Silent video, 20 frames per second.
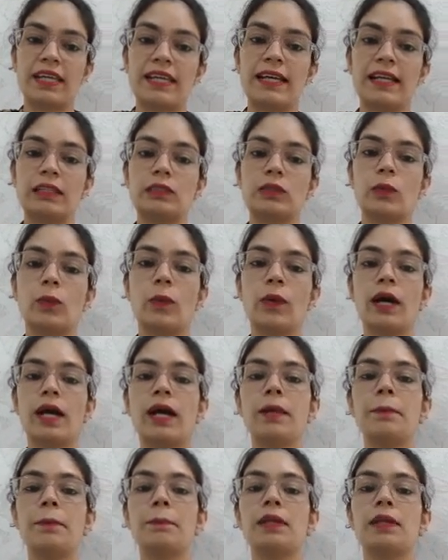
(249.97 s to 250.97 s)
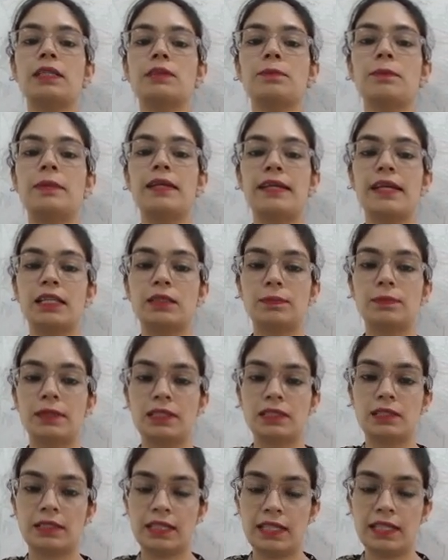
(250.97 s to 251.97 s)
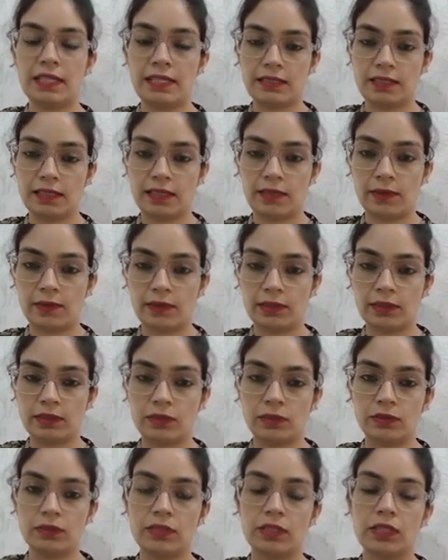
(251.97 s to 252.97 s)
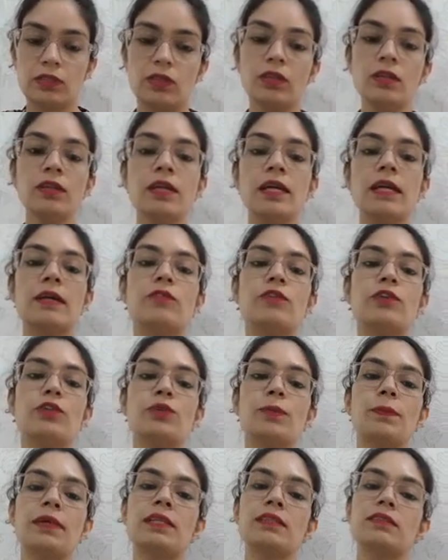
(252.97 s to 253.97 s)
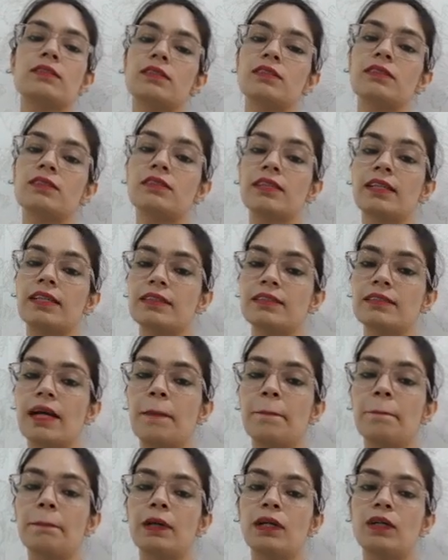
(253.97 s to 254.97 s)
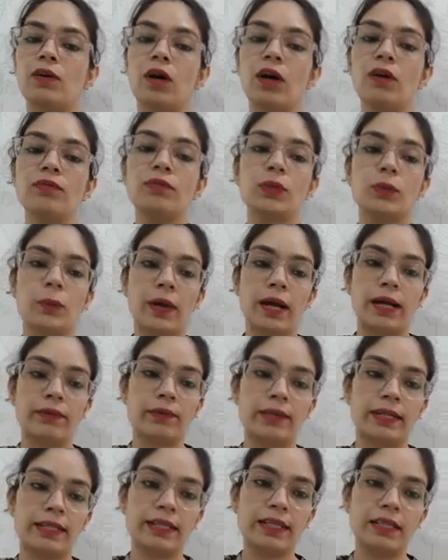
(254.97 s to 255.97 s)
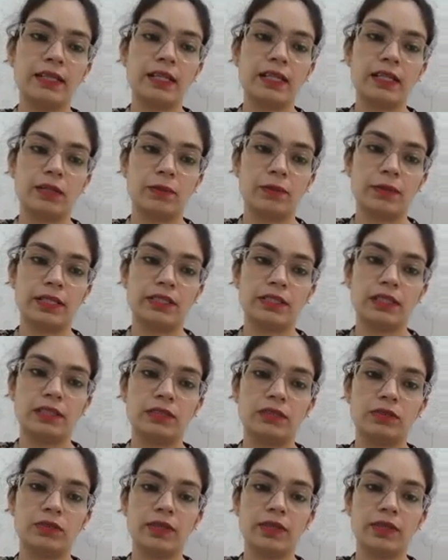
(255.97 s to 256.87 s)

Ax square plus bx plus c is equals to 0, which means this is an example of quadratic equation.